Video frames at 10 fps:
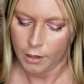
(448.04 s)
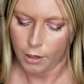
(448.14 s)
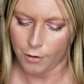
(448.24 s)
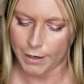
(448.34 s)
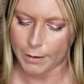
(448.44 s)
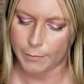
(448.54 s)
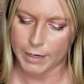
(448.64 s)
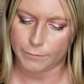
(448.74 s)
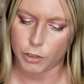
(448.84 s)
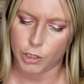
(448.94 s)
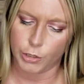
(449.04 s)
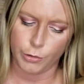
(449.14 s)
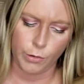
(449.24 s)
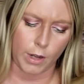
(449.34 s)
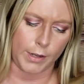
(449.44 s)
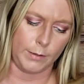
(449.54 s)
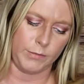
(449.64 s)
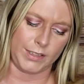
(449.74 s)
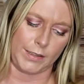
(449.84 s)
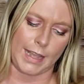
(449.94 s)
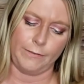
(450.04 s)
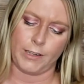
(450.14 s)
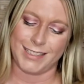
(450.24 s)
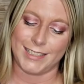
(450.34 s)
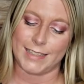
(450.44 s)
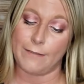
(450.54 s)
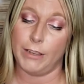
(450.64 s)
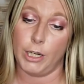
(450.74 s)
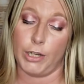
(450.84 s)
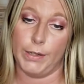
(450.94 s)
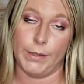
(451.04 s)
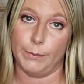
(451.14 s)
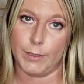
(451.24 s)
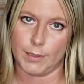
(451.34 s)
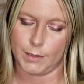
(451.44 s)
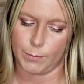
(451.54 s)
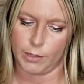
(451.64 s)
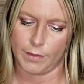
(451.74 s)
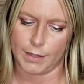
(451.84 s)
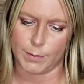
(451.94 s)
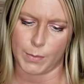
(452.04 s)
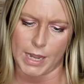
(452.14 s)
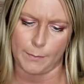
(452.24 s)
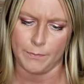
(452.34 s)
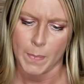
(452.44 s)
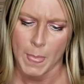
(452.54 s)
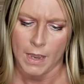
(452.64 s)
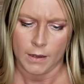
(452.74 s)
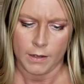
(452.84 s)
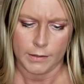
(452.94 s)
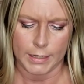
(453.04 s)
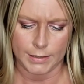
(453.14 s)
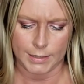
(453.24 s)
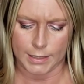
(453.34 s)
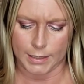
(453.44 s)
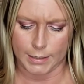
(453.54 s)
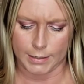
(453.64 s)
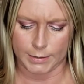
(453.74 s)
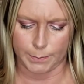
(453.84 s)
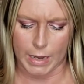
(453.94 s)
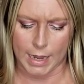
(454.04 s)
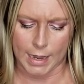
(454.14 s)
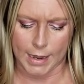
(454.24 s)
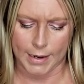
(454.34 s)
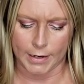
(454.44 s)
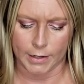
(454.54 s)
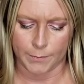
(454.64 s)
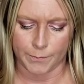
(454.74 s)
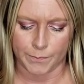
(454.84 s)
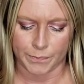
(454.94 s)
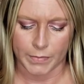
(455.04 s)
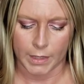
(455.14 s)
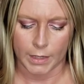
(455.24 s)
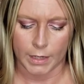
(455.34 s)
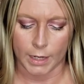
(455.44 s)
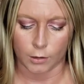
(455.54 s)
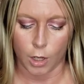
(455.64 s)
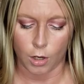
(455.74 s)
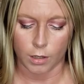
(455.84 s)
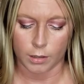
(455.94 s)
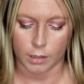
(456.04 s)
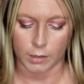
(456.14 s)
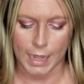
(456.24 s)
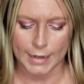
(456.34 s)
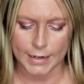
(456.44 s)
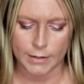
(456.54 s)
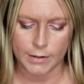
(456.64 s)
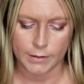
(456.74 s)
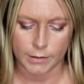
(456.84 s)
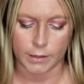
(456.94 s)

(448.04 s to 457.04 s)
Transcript: All right, we have 2 items left. 7 items this month. That's bomb. This is by Kaolian.